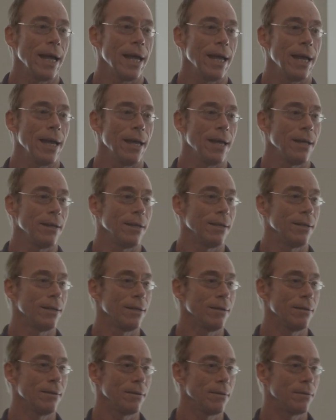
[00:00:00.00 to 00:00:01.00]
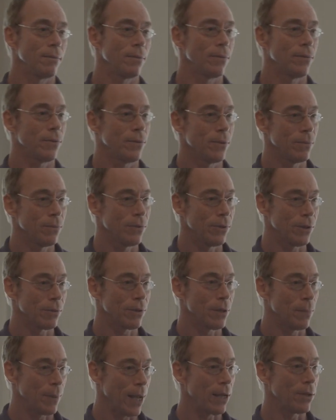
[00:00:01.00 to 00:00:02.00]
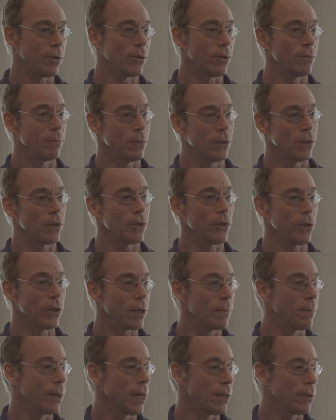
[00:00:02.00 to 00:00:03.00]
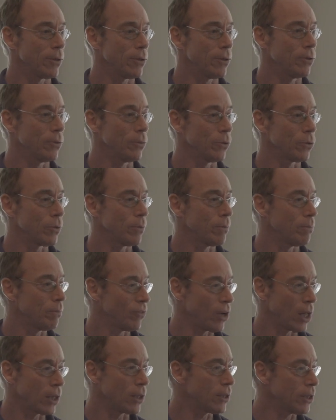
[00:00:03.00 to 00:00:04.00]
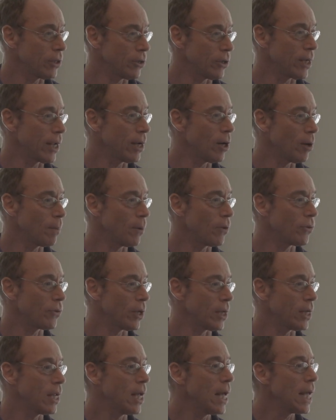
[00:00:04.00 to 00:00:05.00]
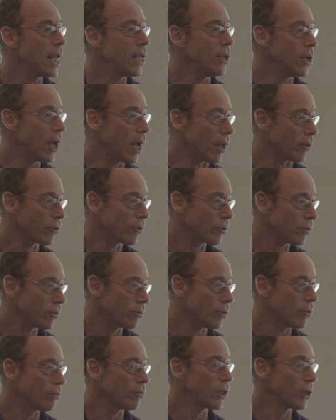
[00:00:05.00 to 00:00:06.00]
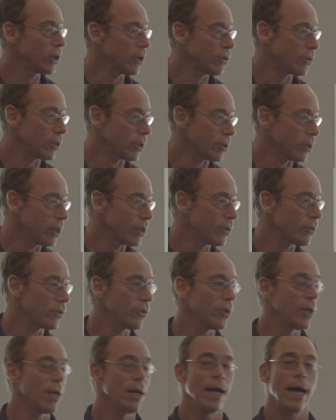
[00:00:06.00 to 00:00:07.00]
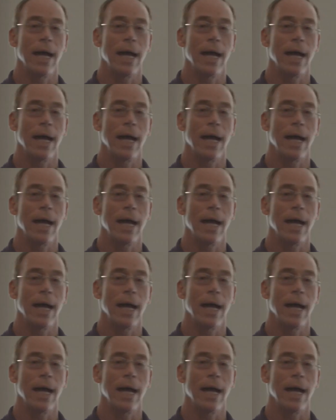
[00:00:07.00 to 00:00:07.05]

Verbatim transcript: And uh, the, the commander, military commander, who was volunteering to help us, said, yes, we're very serious.